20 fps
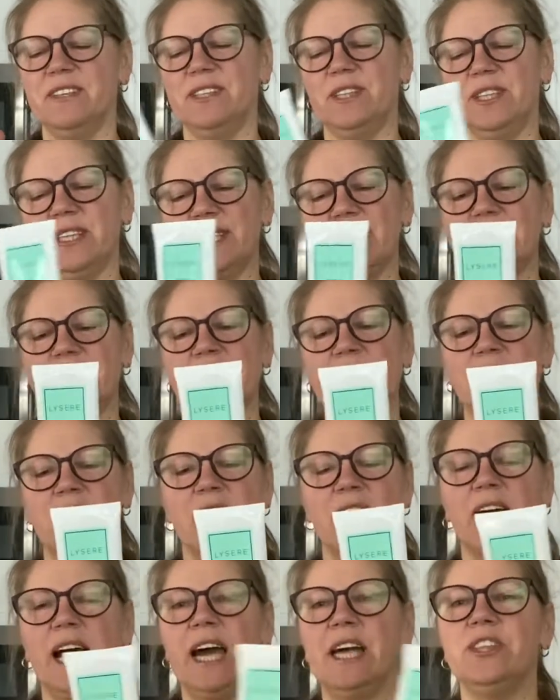This is
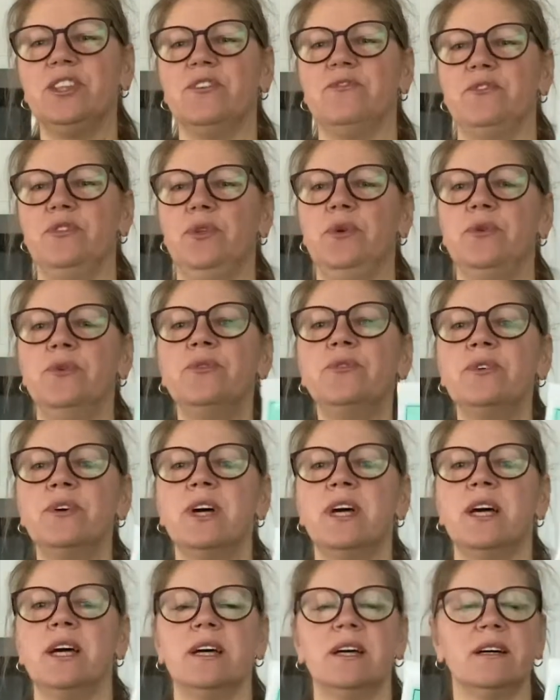kind of new,
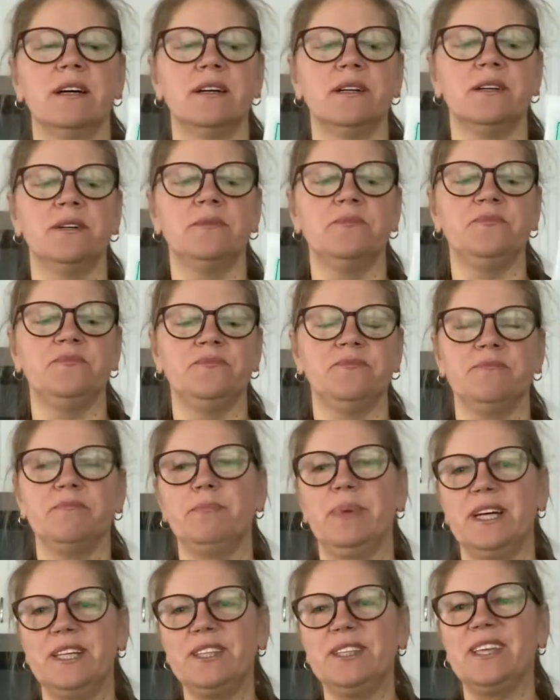
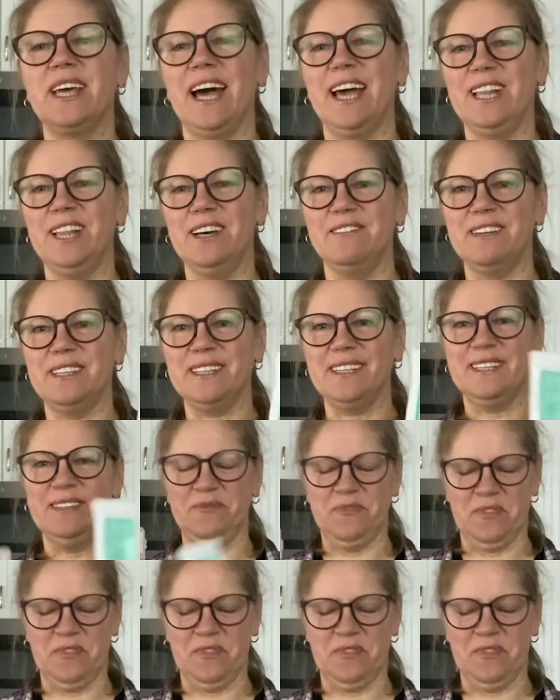but I love it.